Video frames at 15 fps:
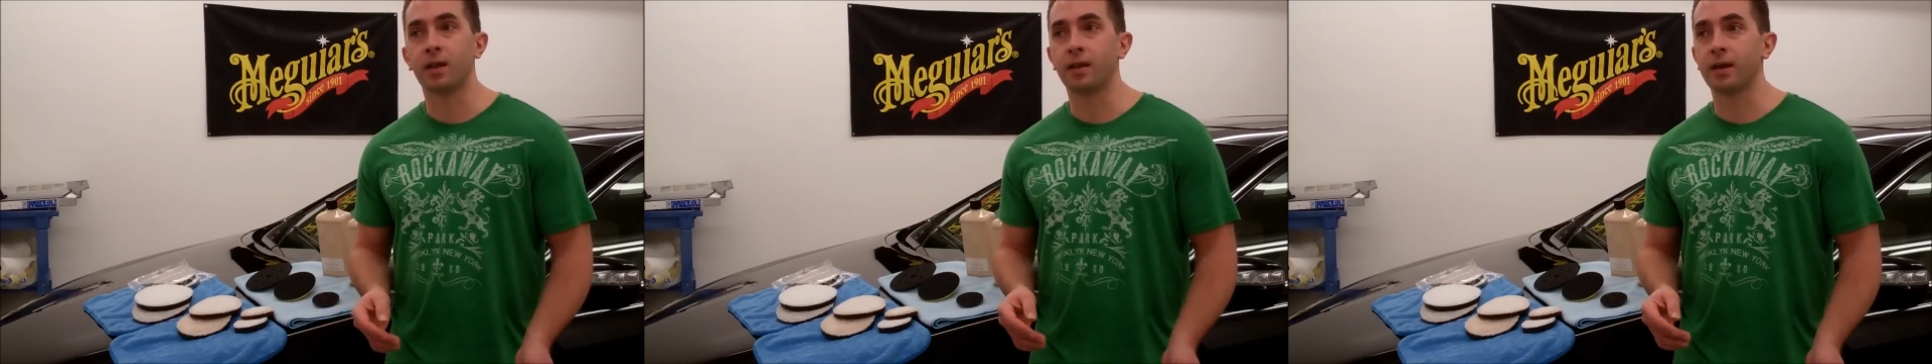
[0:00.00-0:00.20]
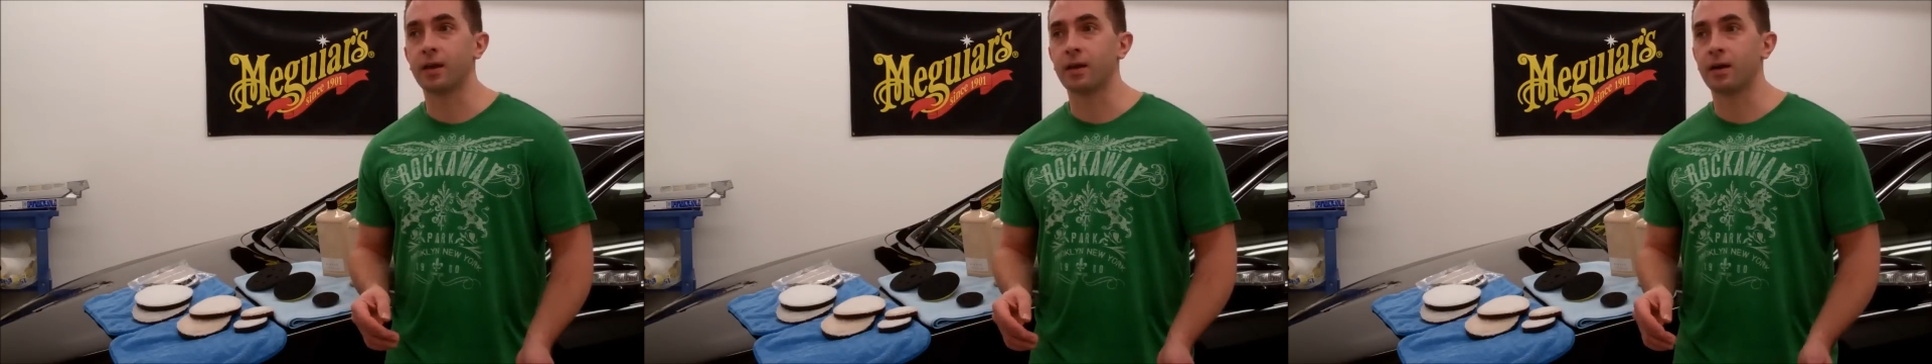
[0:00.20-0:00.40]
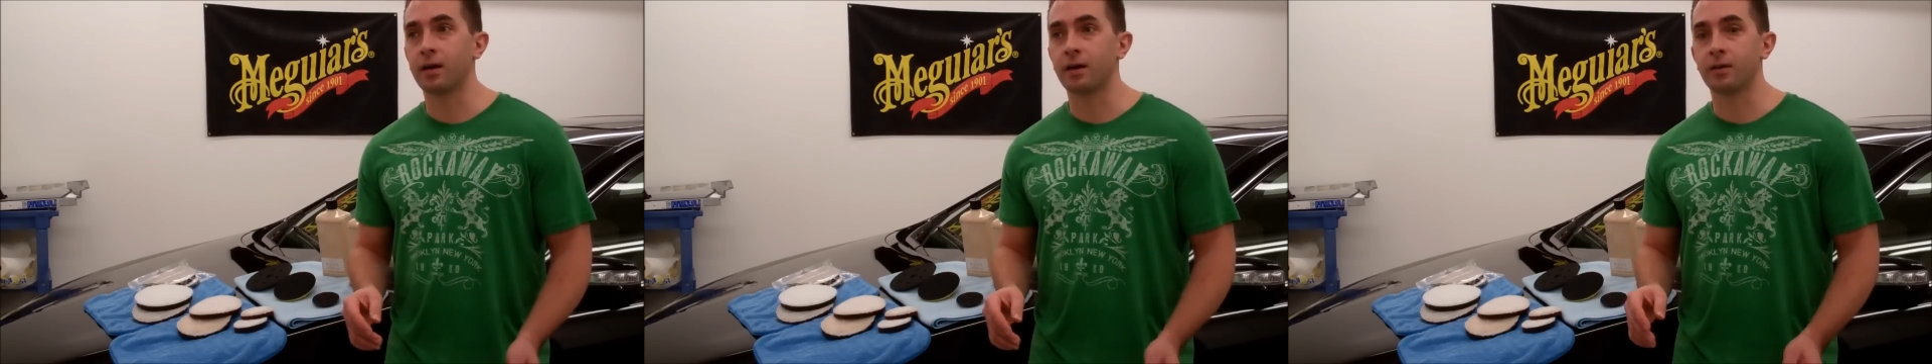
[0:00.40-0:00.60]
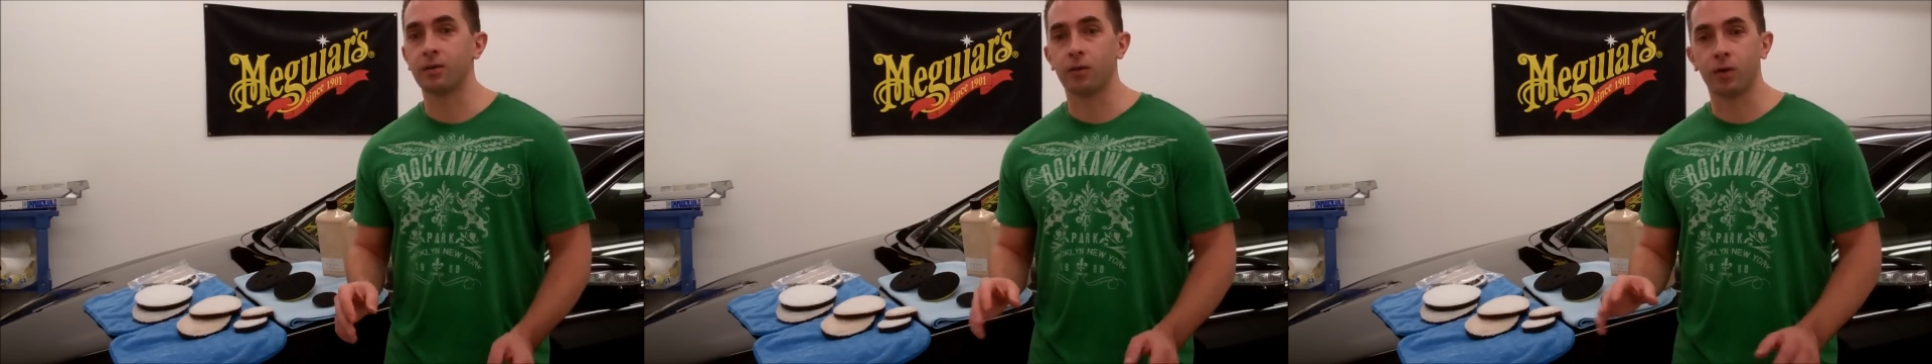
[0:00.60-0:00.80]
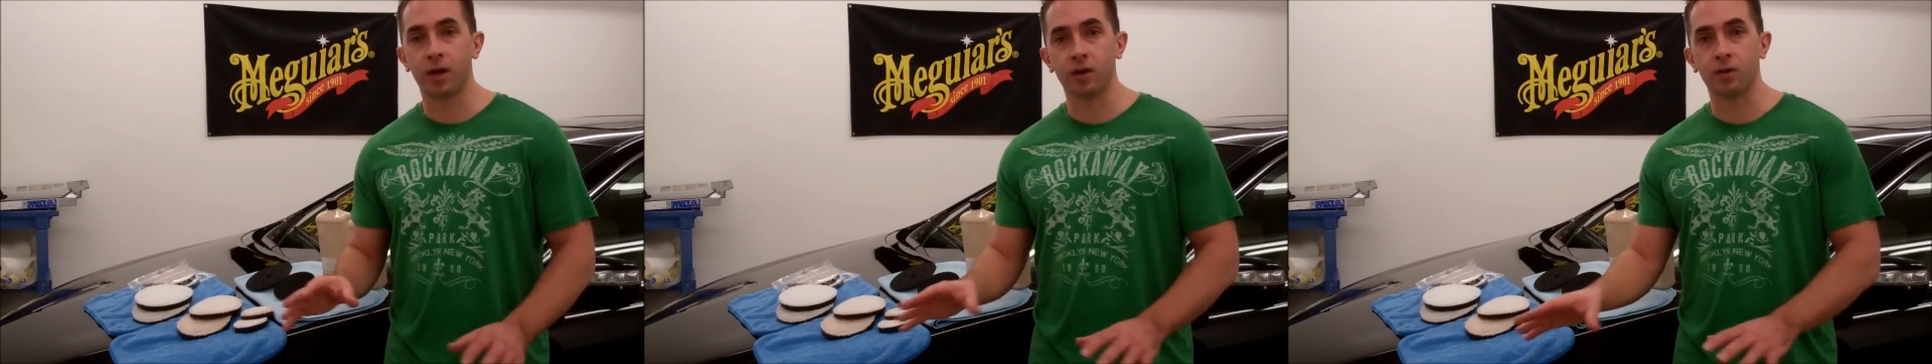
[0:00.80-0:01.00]
of like,
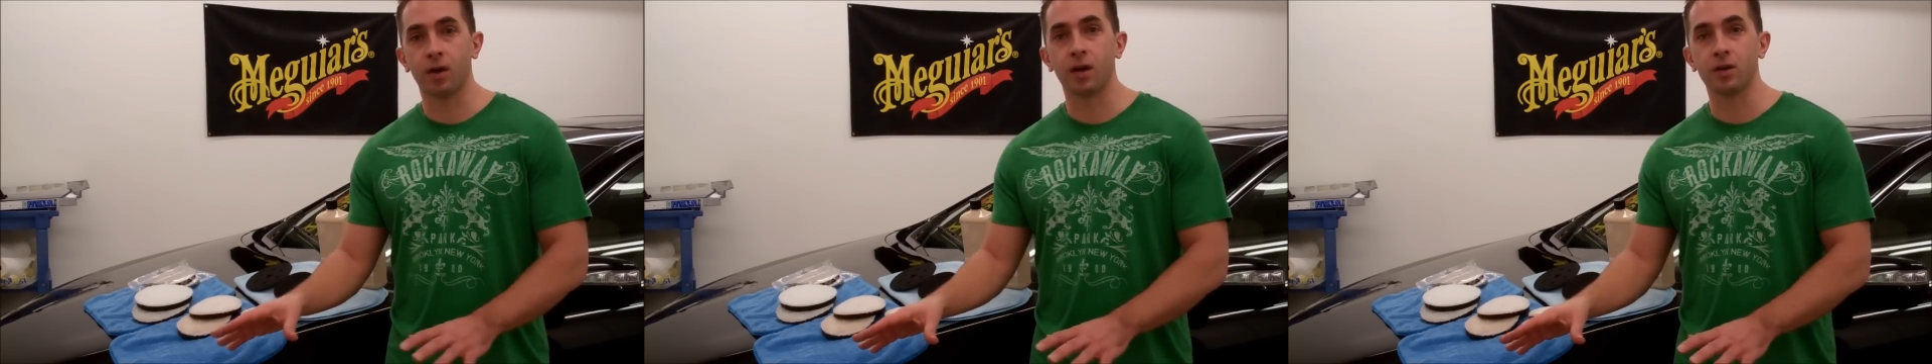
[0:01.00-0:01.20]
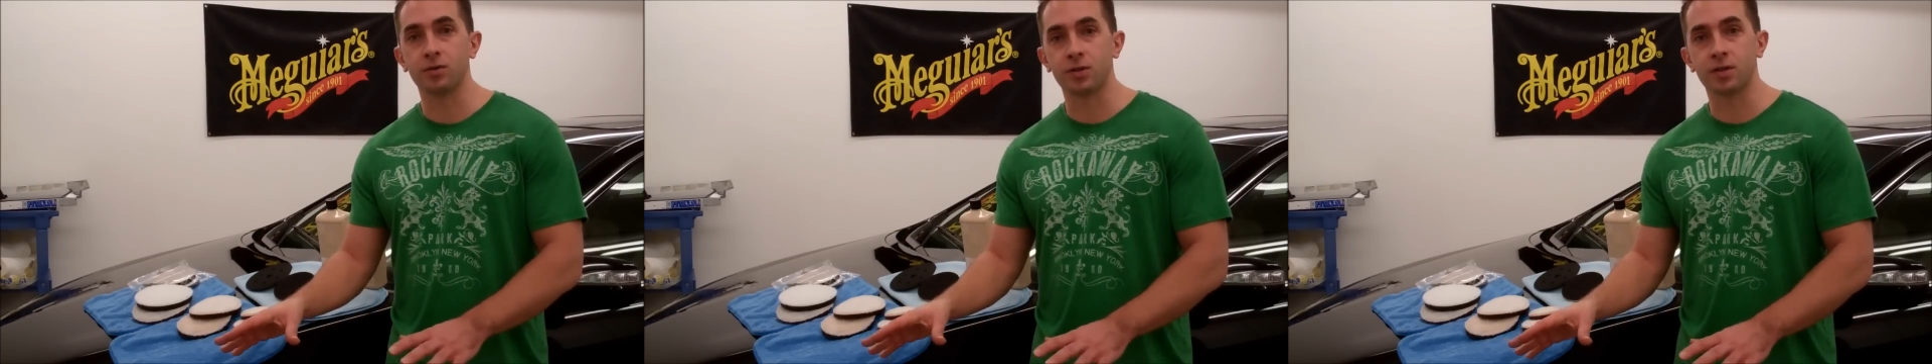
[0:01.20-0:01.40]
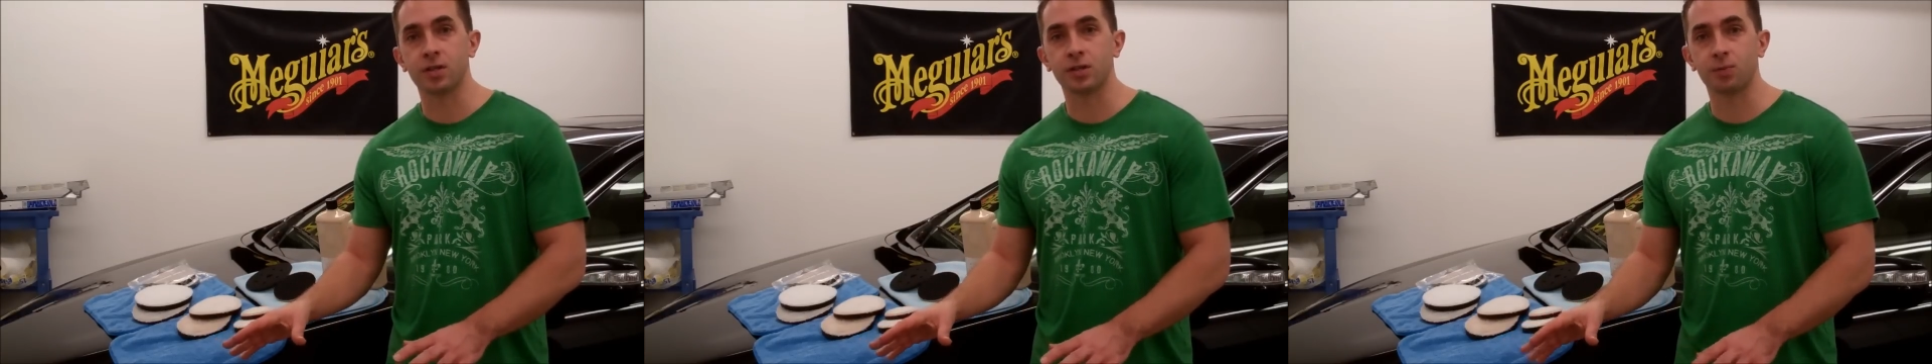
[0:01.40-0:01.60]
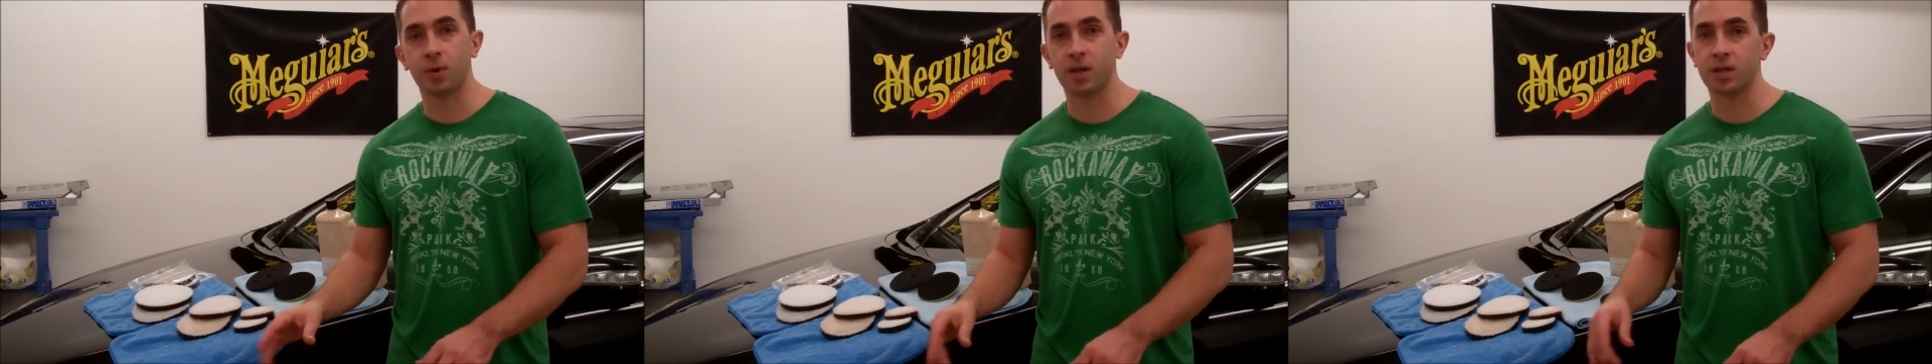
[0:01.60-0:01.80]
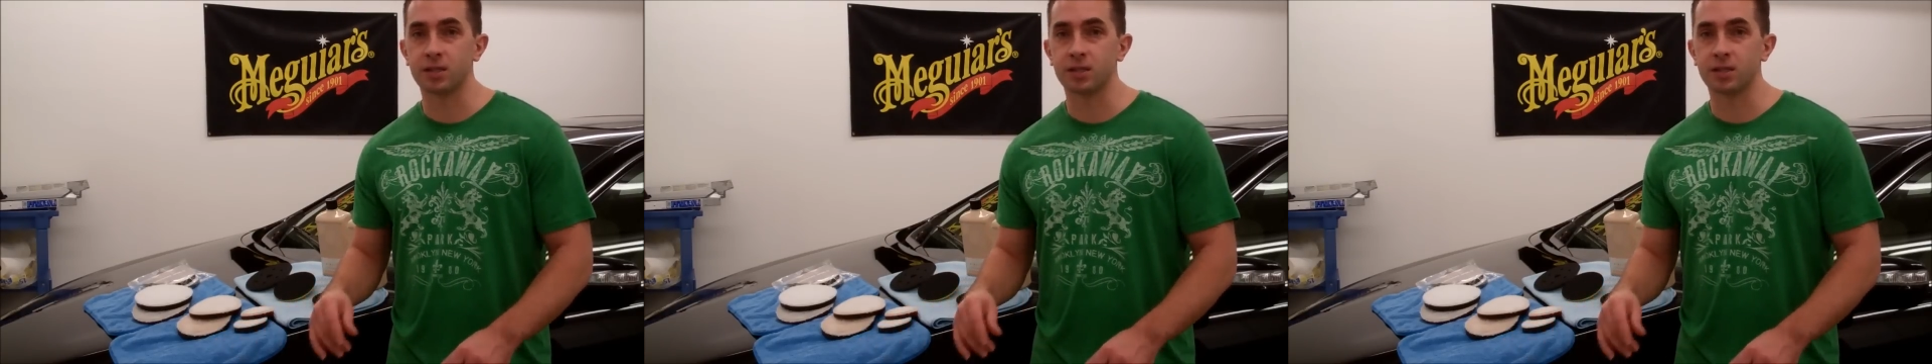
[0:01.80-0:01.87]
okay, you got to use it this way. They